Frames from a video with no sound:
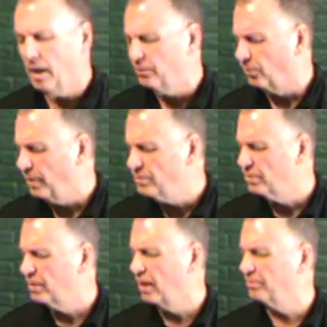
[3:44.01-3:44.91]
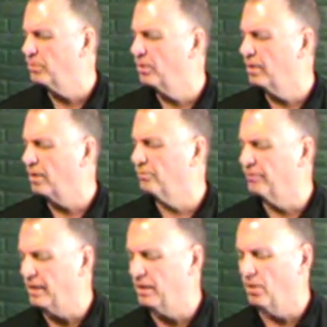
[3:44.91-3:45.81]
The reason that I'm doing another
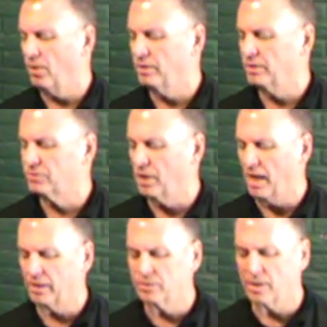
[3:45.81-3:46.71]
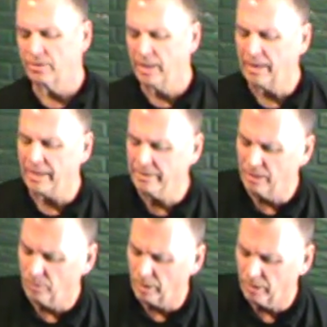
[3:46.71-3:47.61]
video on this gun, because I think I
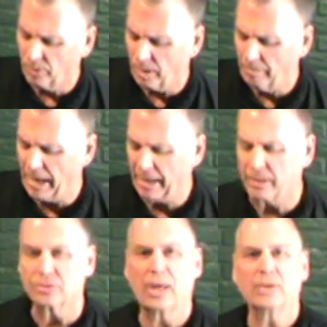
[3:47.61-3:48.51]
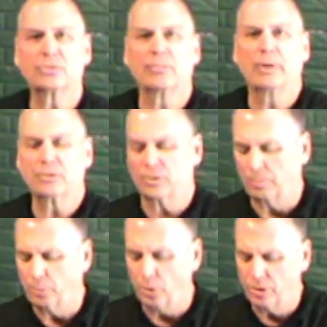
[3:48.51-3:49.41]
did one here a while back, is not so much to
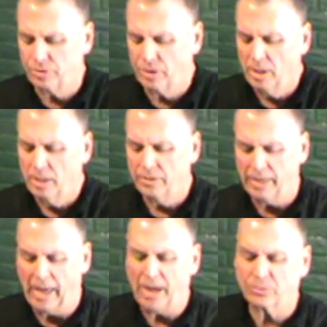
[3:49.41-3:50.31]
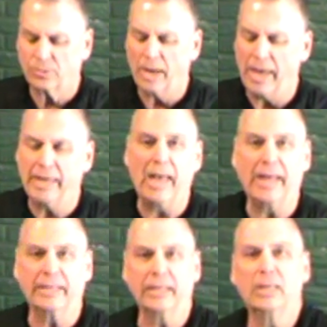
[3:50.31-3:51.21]
push the Astra
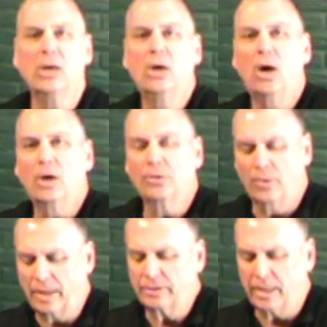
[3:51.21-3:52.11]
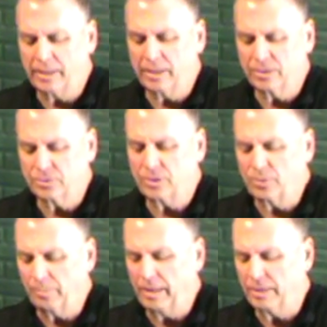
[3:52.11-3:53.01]
A80, although I think it is a
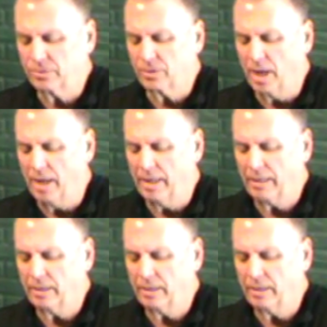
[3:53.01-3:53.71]
tremendous gun.